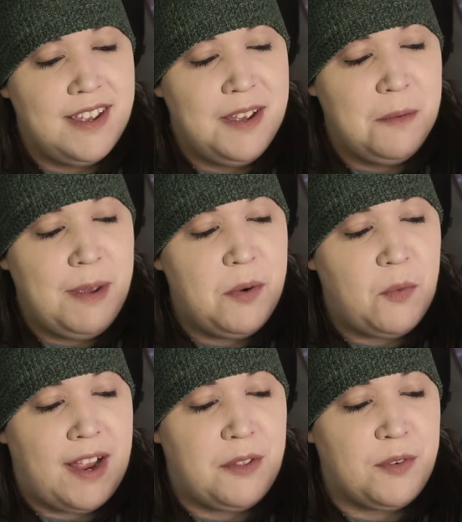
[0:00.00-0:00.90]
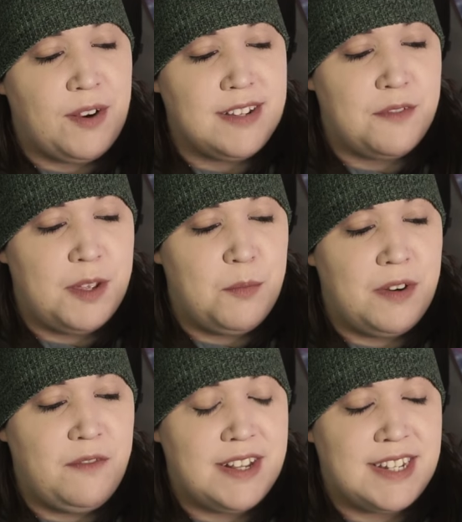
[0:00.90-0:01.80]
Meanwhile, the rest of them would
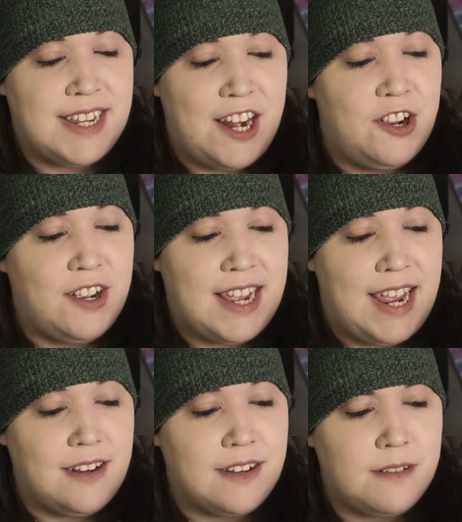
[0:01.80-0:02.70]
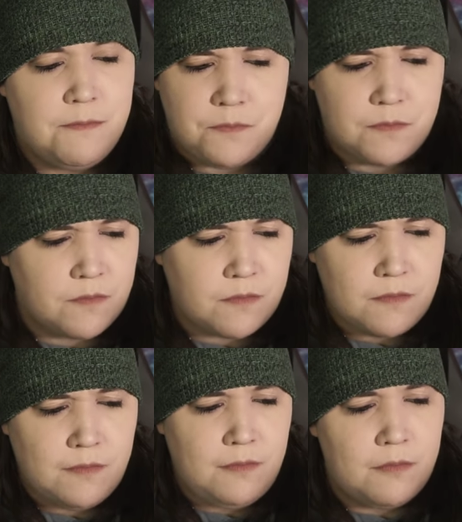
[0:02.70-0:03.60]
investigate Hookhand.
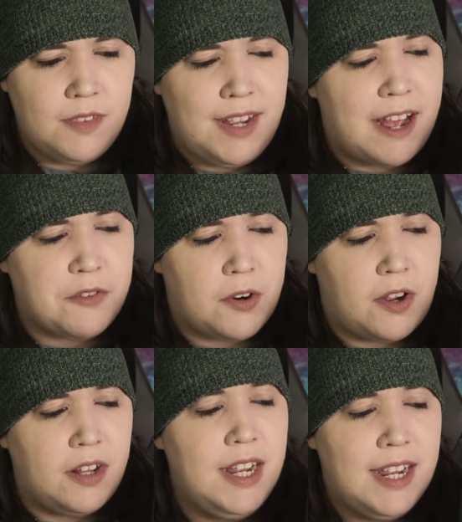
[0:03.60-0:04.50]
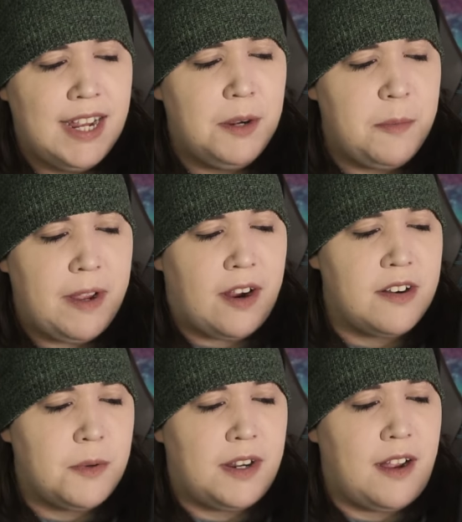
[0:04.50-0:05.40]
After all, it would be
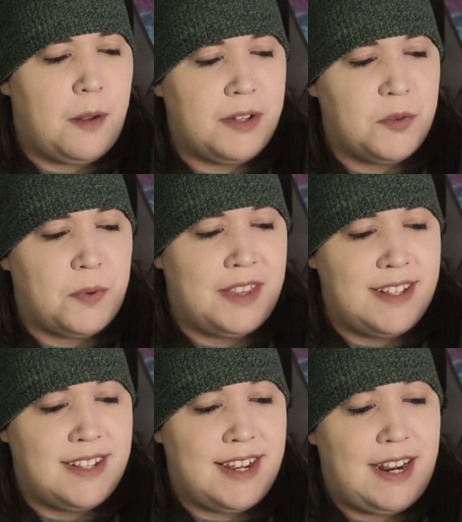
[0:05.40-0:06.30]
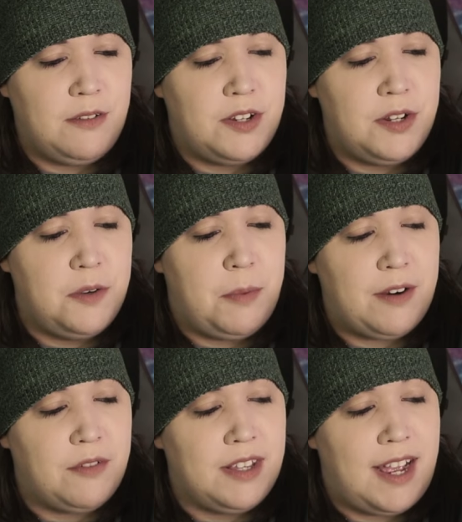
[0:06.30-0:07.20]
hard to accomplish what they'd set out to do by
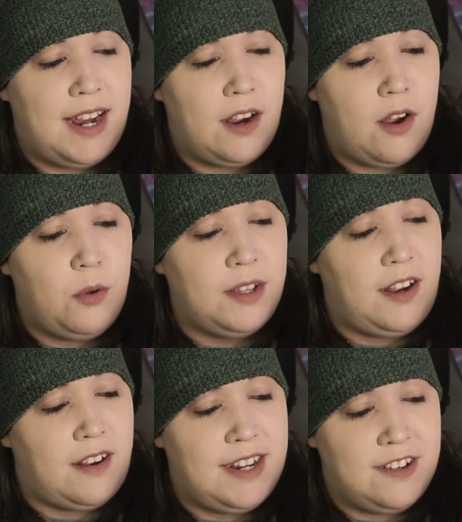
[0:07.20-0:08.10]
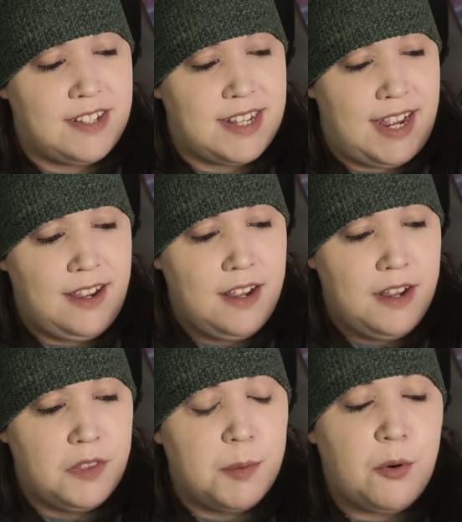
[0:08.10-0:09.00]
relying only on hearsay.
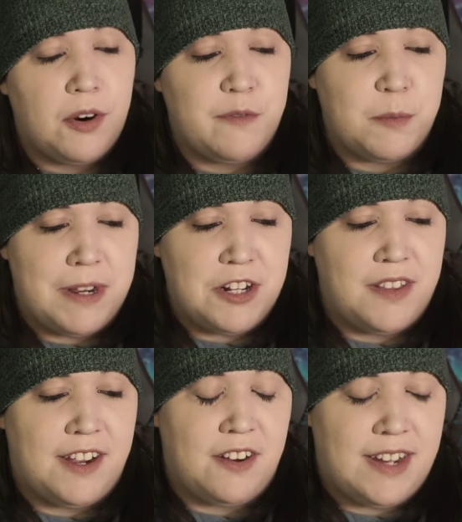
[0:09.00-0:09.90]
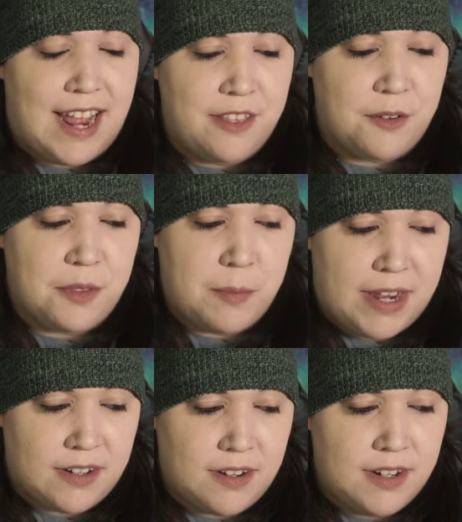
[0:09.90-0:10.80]
The more information they could gather, the
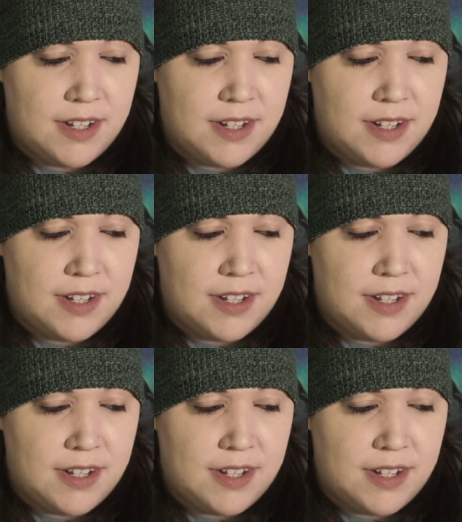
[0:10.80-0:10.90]
better.